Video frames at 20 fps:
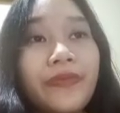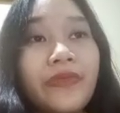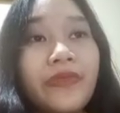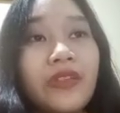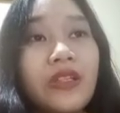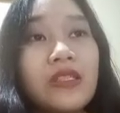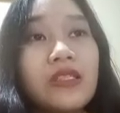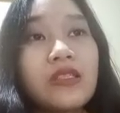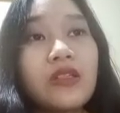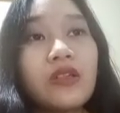
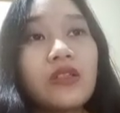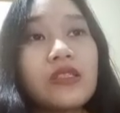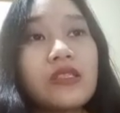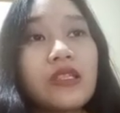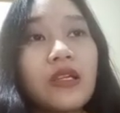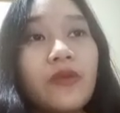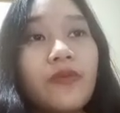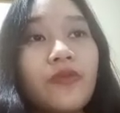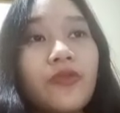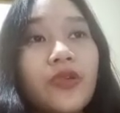this
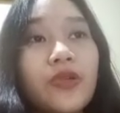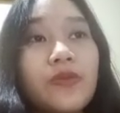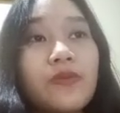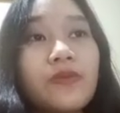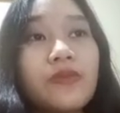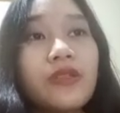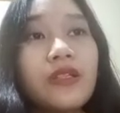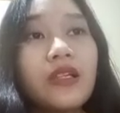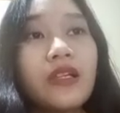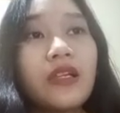concept,
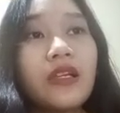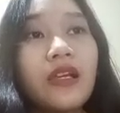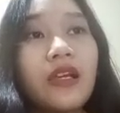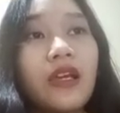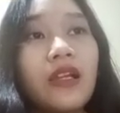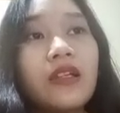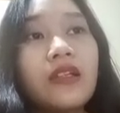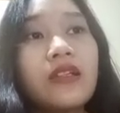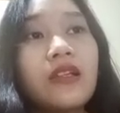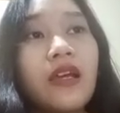firms
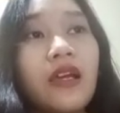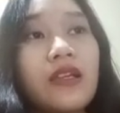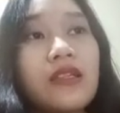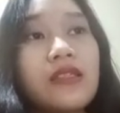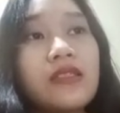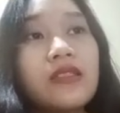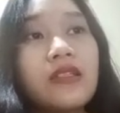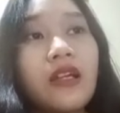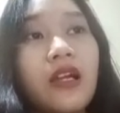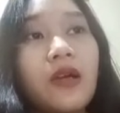can
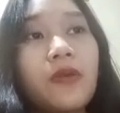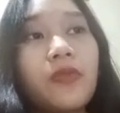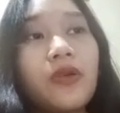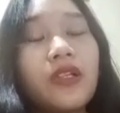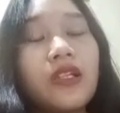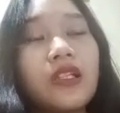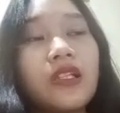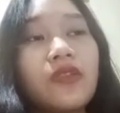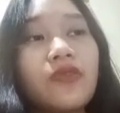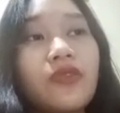enhance their
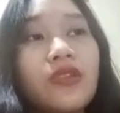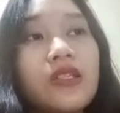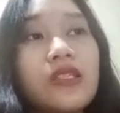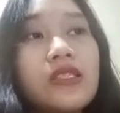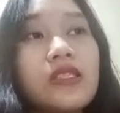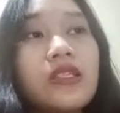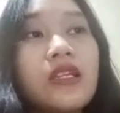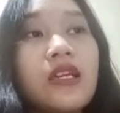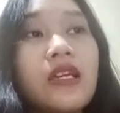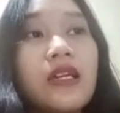
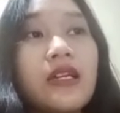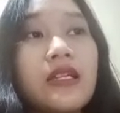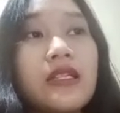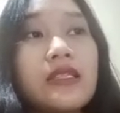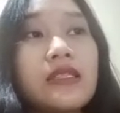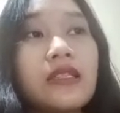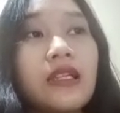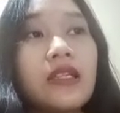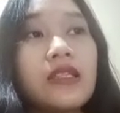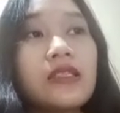competitiveness,
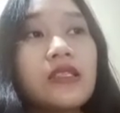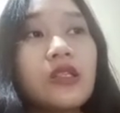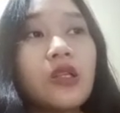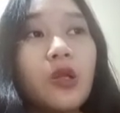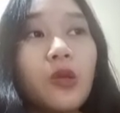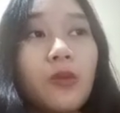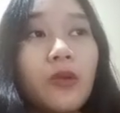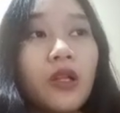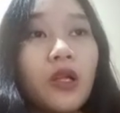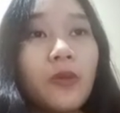seize
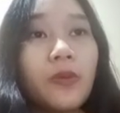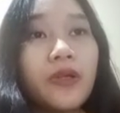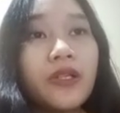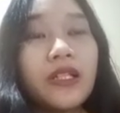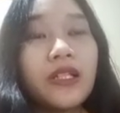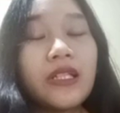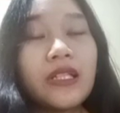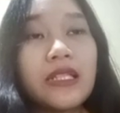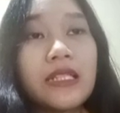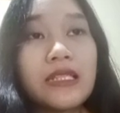global
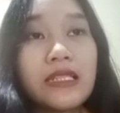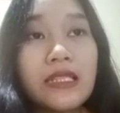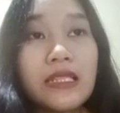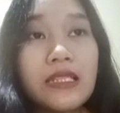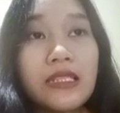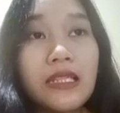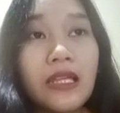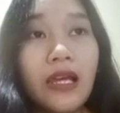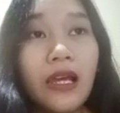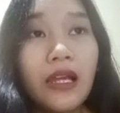
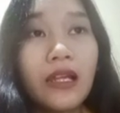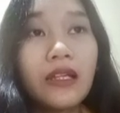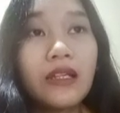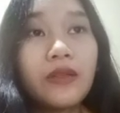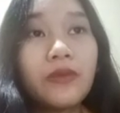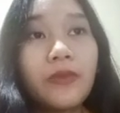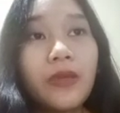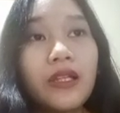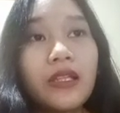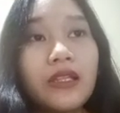opportunities,
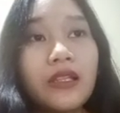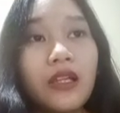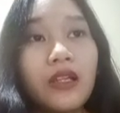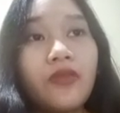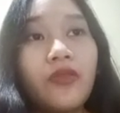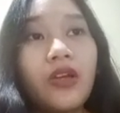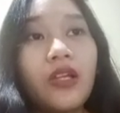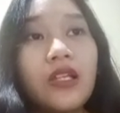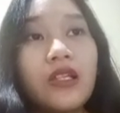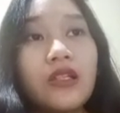and maintain
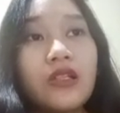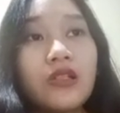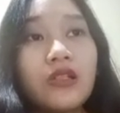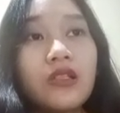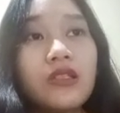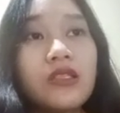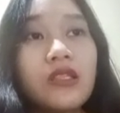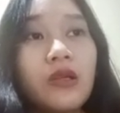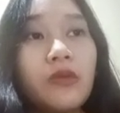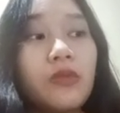
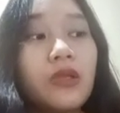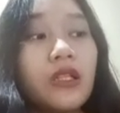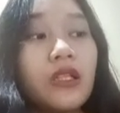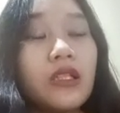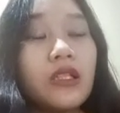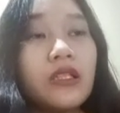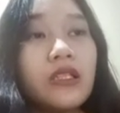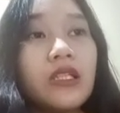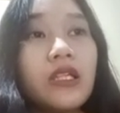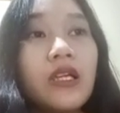financial
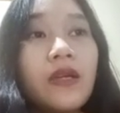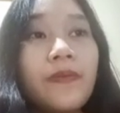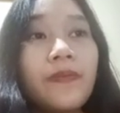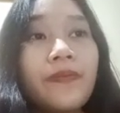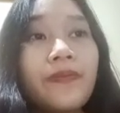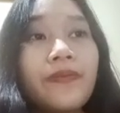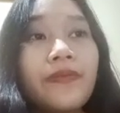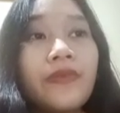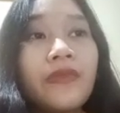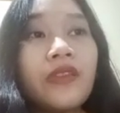stability
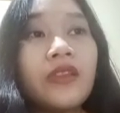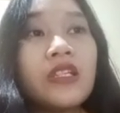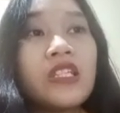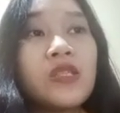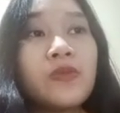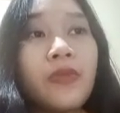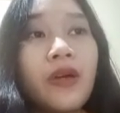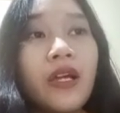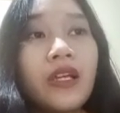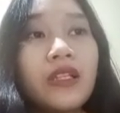
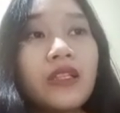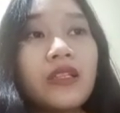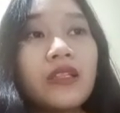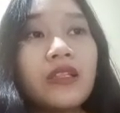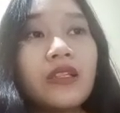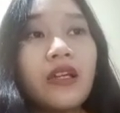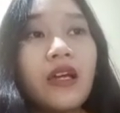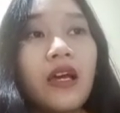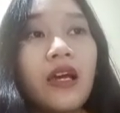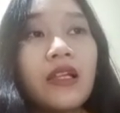despite
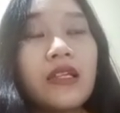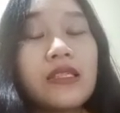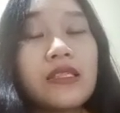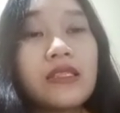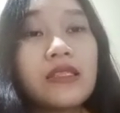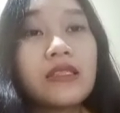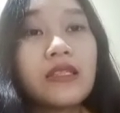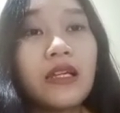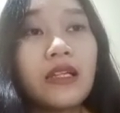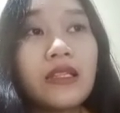
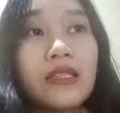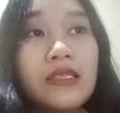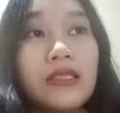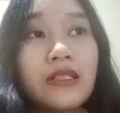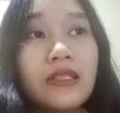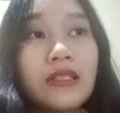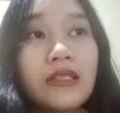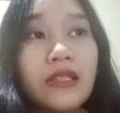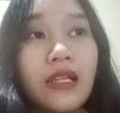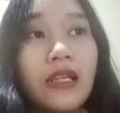
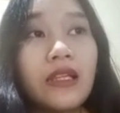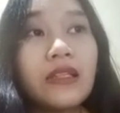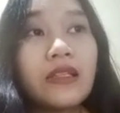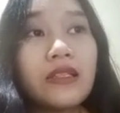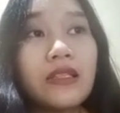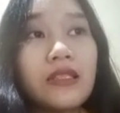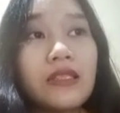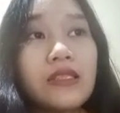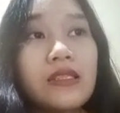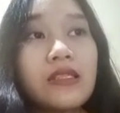
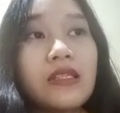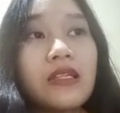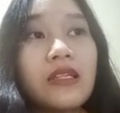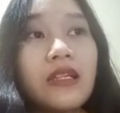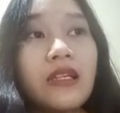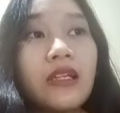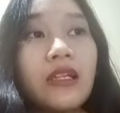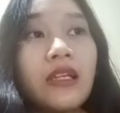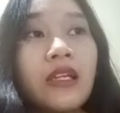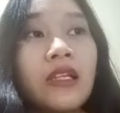uncertainties
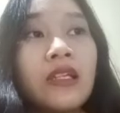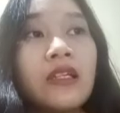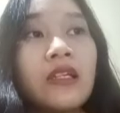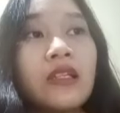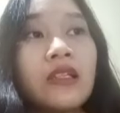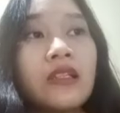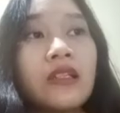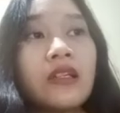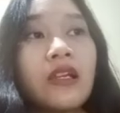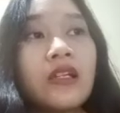in the
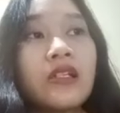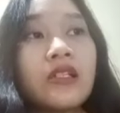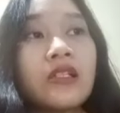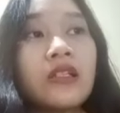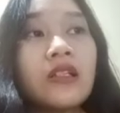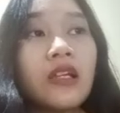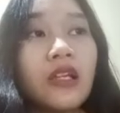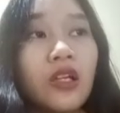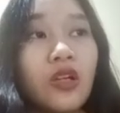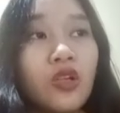
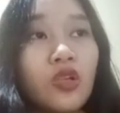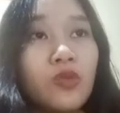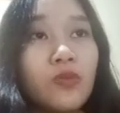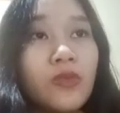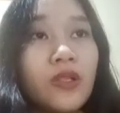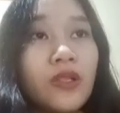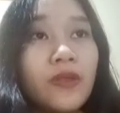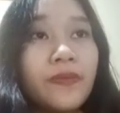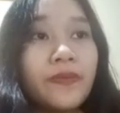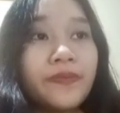international
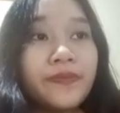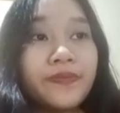economy.